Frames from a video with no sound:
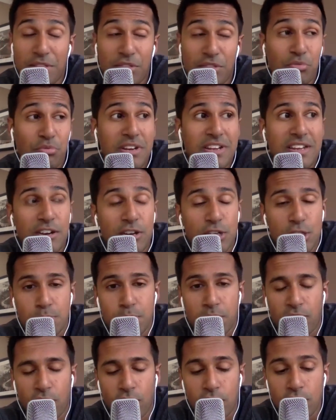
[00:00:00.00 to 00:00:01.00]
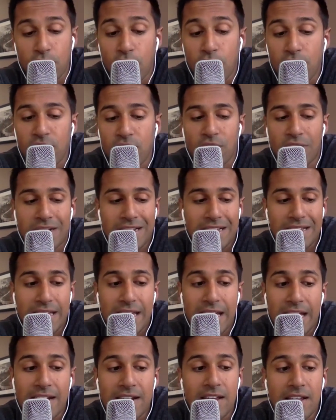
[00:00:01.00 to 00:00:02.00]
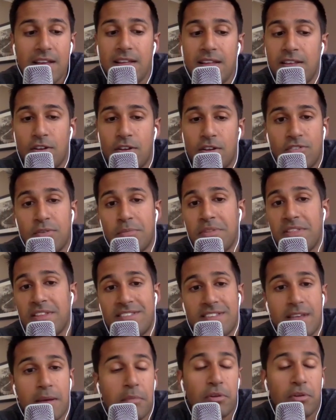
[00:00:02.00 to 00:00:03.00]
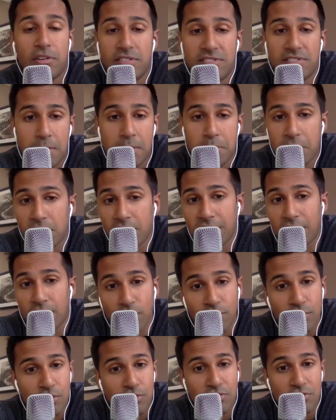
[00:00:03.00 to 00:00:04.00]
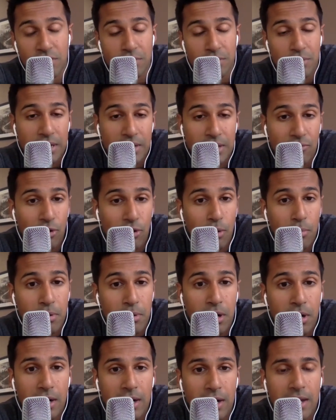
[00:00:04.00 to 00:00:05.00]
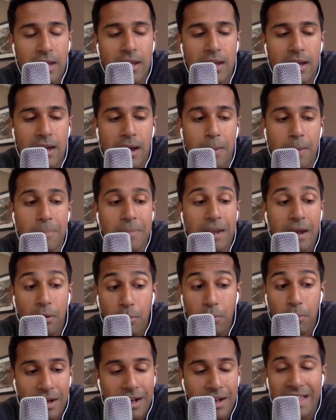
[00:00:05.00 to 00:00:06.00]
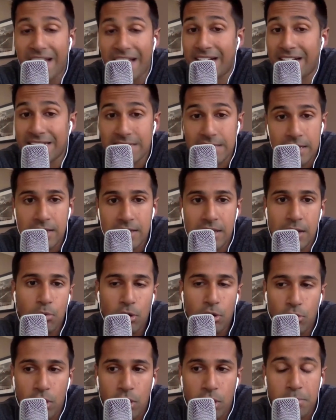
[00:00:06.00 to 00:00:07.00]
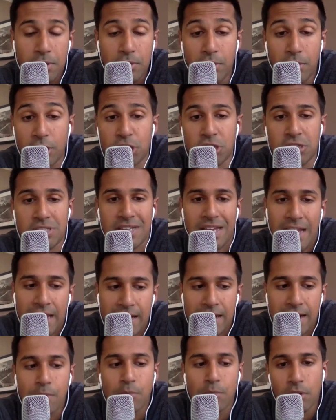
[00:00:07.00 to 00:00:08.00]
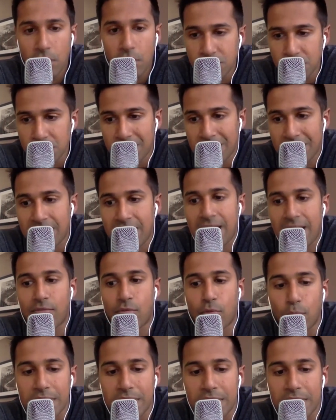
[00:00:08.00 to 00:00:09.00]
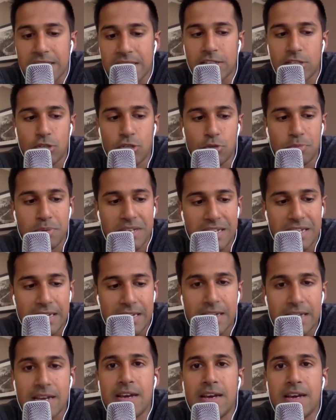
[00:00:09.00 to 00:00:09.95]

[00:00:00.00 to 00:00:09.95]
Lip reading: 3 years before if you're going to get some of the seminal interviews that you need for a book. Now, again, I said they were incredibly gracious, and I will also say they have reason to be